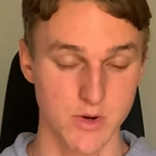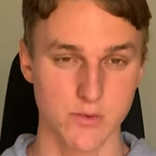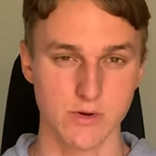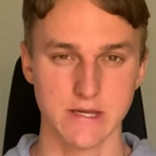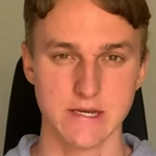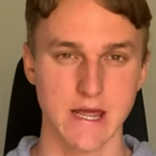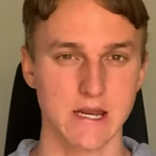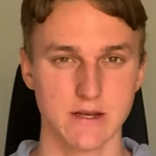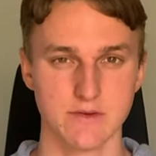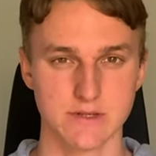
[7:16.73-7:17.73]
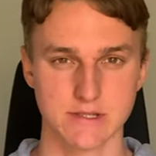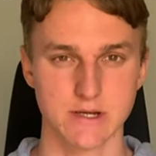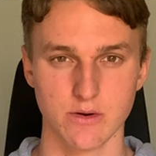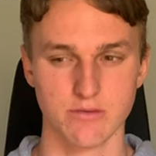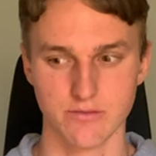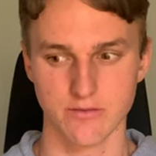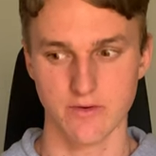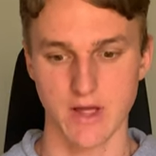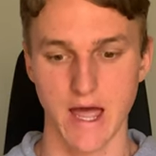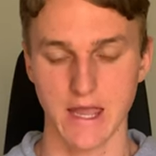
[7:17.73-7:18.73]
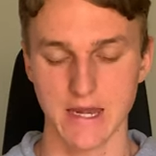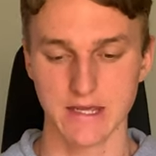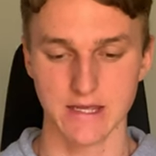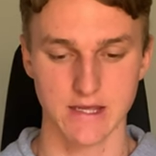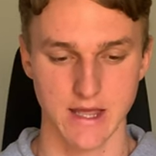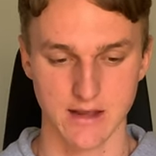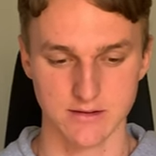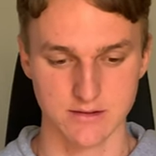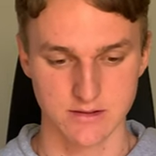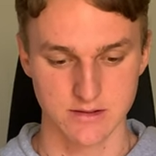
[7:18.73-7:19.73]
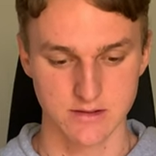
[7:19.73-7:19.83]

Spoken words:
really negative and self-hating, and